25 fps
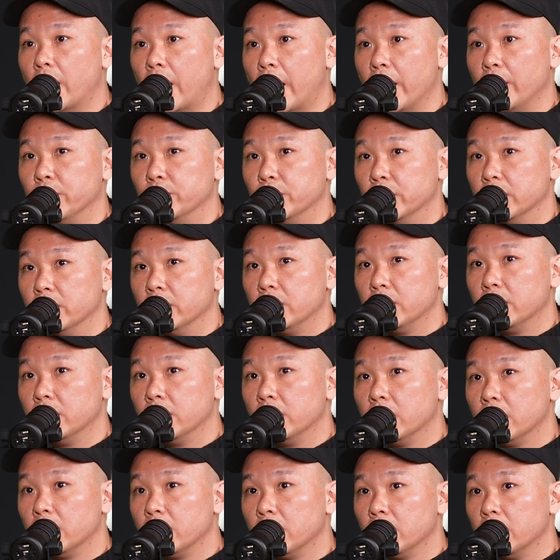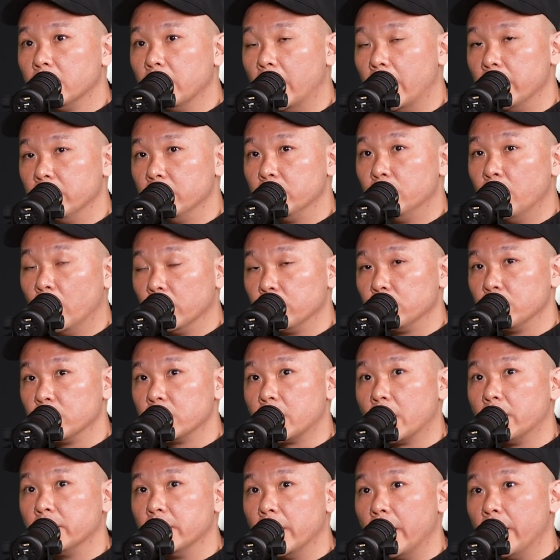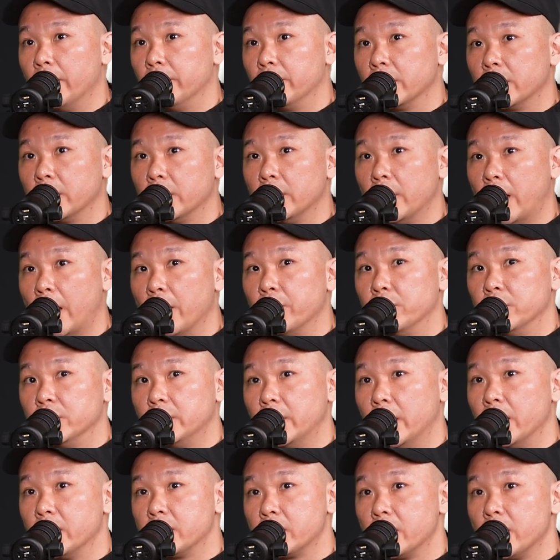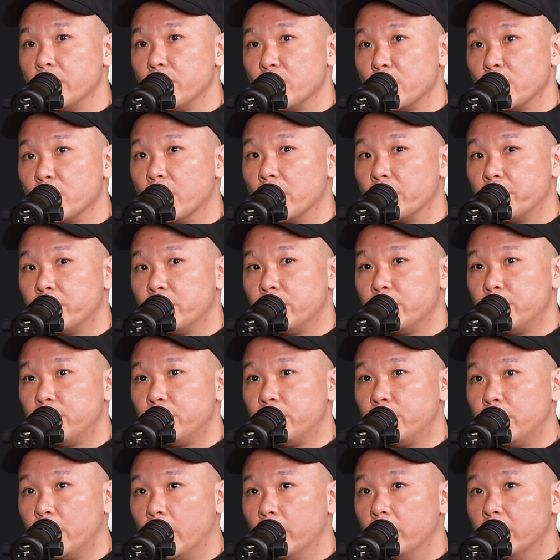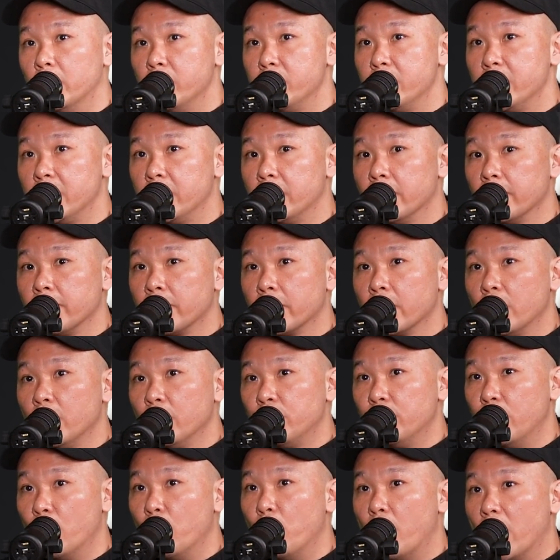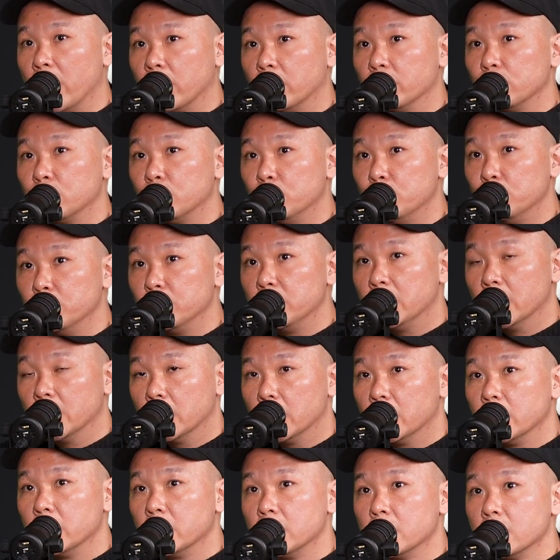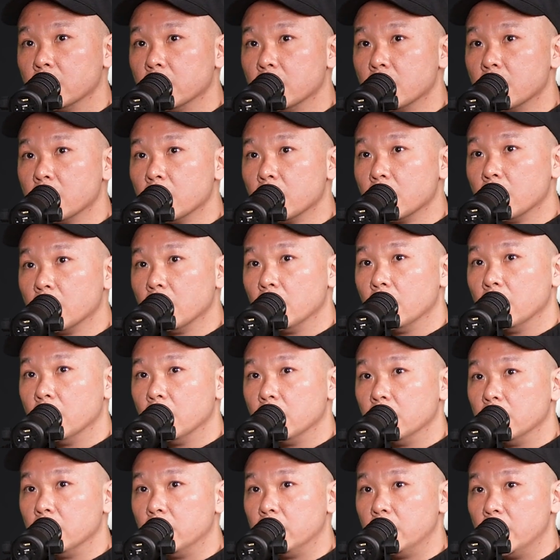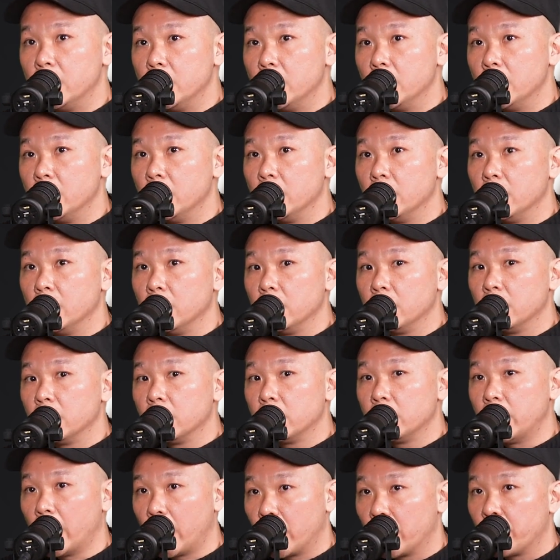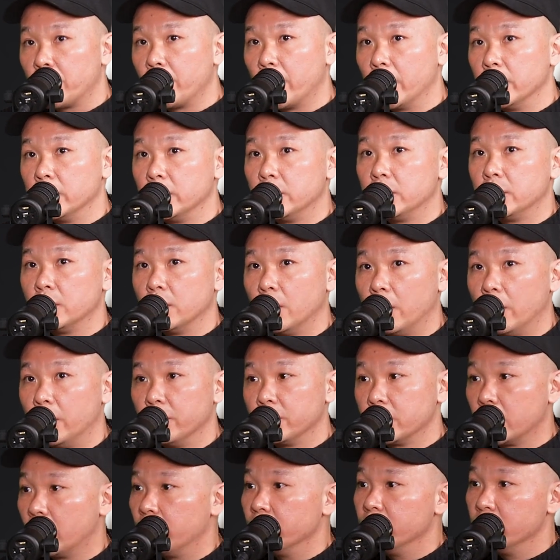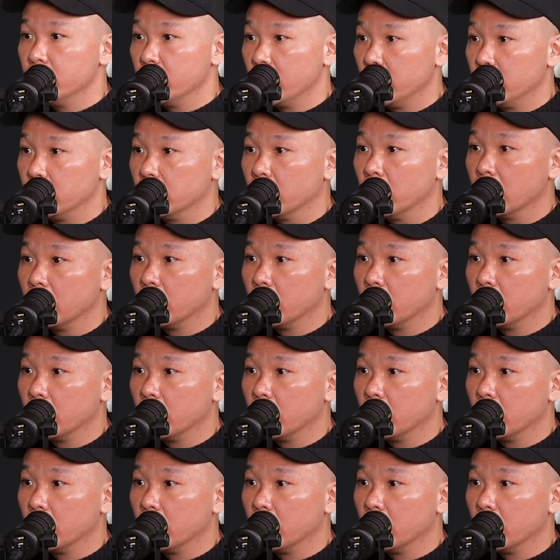I would, not to sound arrogant, I would dare say we were probably, for 1 or 2 years, the tech crunch of Southeast Asia.